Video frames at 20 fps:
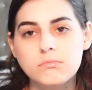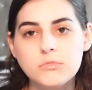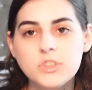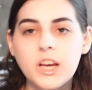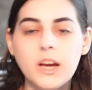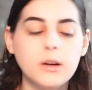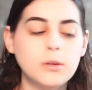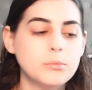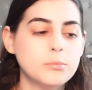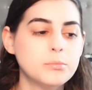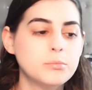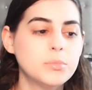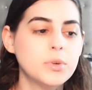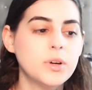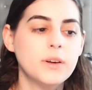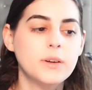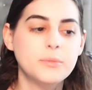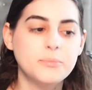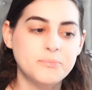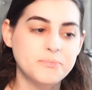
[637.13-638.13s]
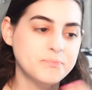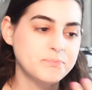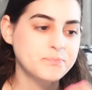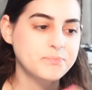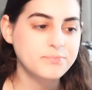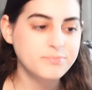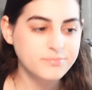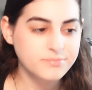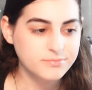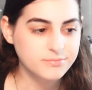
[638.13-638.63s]
yeah. But
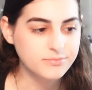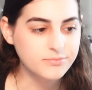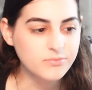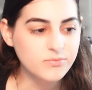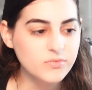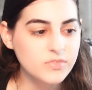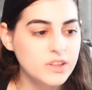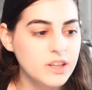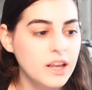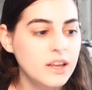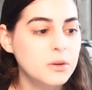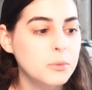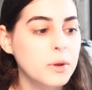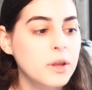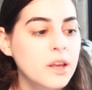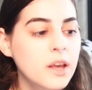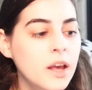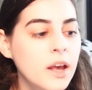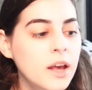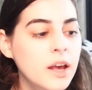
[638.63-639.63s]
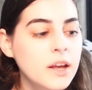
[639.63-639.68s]
anyway,